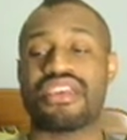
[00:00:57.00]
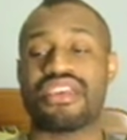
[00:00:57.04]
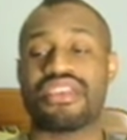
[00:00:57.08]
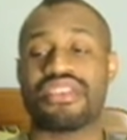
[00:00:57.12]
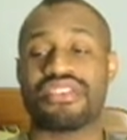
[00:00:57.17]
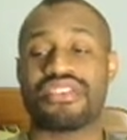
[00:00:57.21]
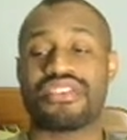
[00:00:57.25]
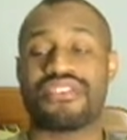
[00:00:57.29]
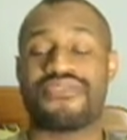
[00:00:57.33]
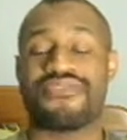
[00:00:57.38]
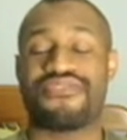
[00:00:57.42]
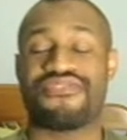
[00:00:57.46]

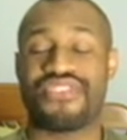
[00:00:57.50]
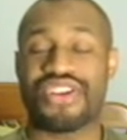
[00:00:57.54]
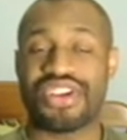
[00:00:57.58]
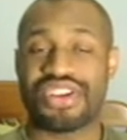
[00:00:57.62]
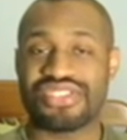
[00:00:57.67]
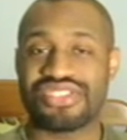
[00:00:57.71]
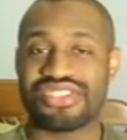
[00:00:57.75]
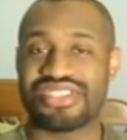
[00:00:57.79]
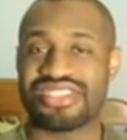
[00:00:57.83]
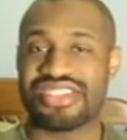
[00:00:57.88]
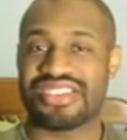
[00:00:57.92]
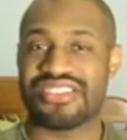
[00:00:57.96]
the
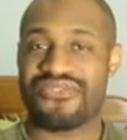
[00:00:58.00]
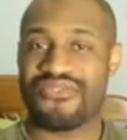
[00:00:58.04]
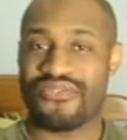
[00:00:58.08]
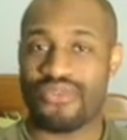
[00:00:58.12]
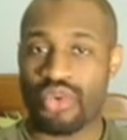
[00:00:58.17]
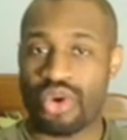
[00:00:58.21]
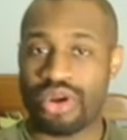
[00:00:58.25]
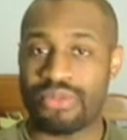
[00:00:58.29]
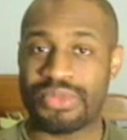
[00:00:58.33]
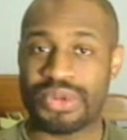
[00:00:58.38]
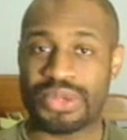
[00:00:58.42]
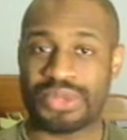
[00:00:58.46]
first and
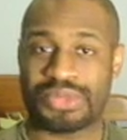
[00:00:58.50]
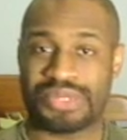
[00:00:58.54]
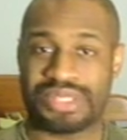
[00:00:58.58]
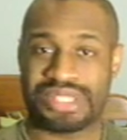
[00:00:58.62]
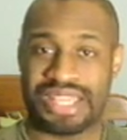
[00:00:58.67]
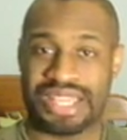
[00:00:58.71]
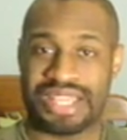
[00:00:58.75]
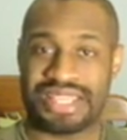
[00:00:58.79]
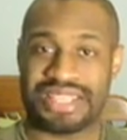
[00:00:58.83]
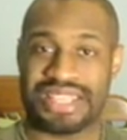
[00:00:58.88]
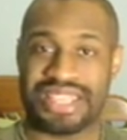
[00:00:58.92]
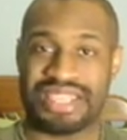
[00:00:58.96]
foremost
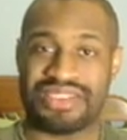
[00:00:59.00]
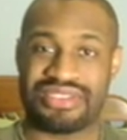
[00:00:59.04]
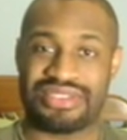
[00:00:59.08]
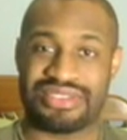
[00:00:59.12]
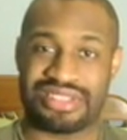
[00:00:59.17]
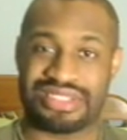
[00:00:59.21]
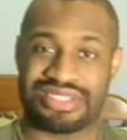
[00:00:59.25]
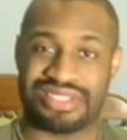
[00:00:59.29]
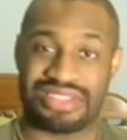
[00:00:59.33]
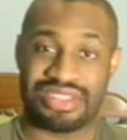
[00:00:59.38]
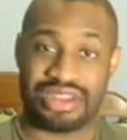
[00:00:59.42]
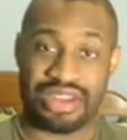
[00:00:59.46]
thing that you need
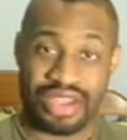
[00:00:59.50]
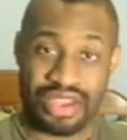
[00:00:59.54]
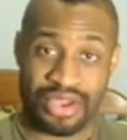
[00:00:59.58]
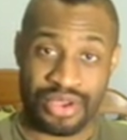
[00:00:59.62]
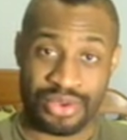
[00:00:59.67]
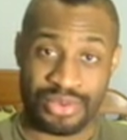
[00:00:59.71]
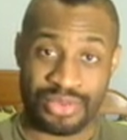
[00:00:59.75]
to know